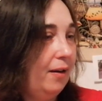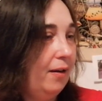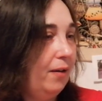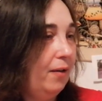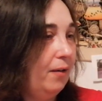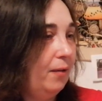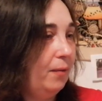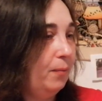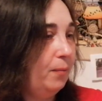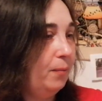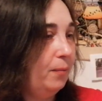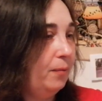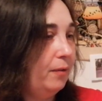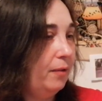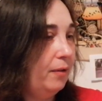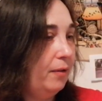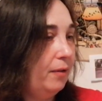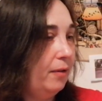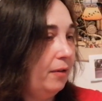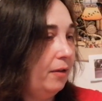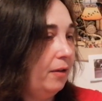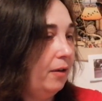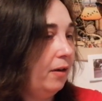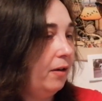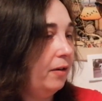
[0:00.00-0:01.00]
Are,
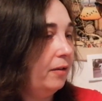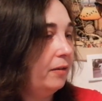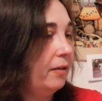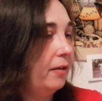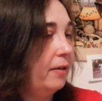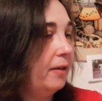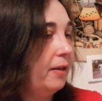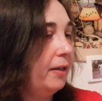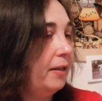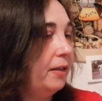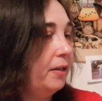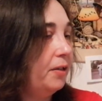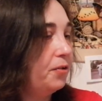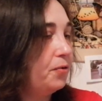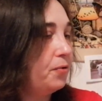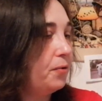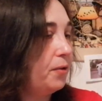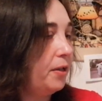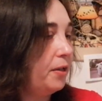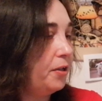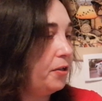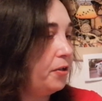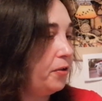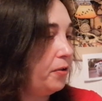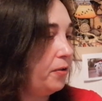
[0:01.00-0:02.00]
are there any
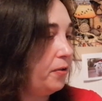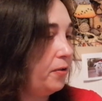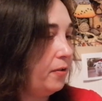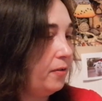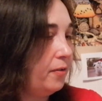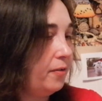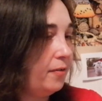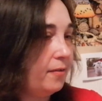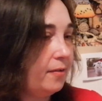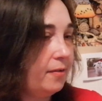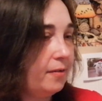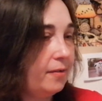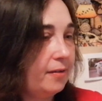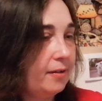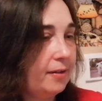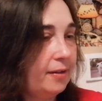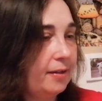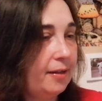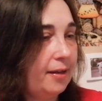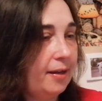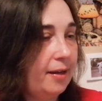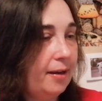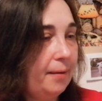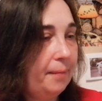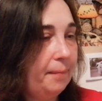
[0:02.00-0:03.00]
treasures?
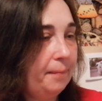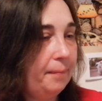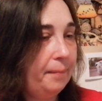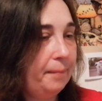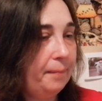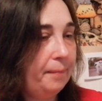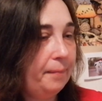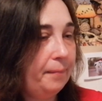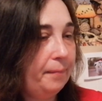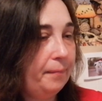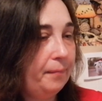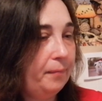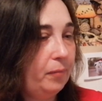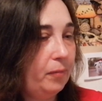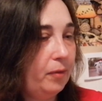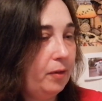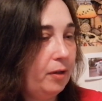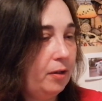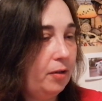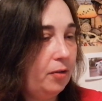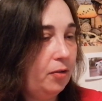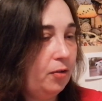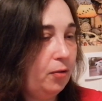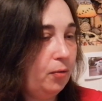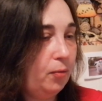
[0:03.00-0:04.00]
Yeah,
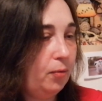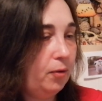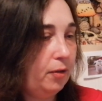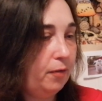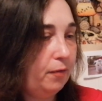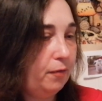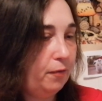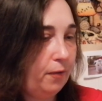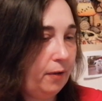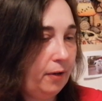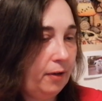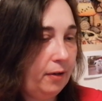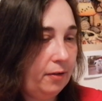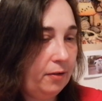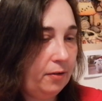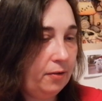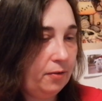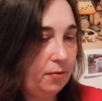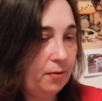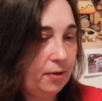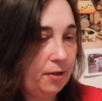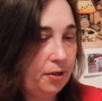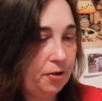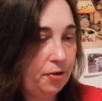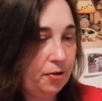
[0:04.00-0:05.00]
two different
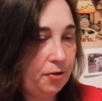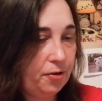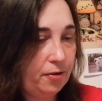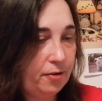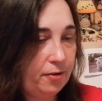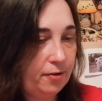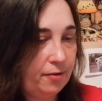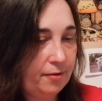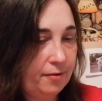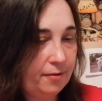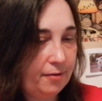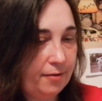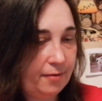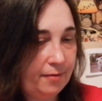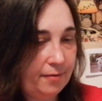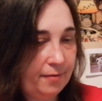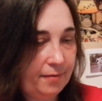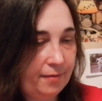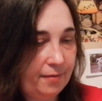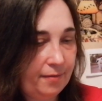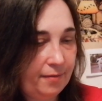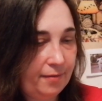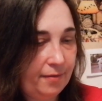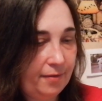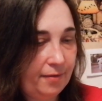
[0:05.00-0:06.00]
treasures.
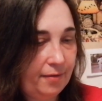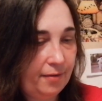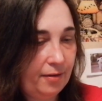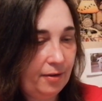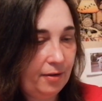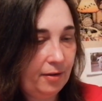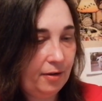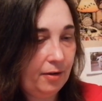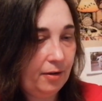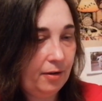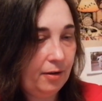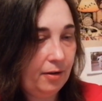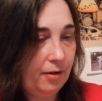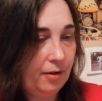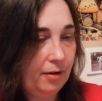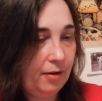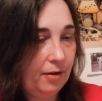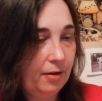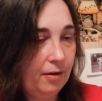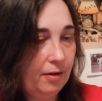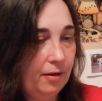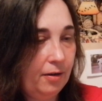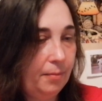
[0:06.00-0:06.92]
Oh